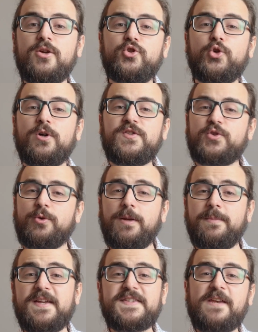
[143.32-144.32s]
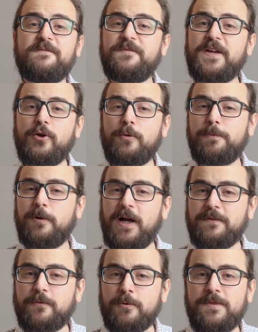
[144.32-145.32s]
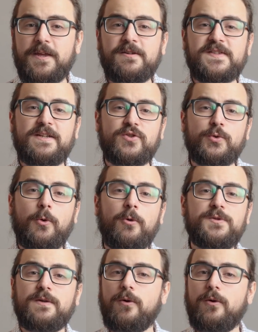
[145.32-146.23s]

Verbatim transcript: Joystream is a video platform that is controlled,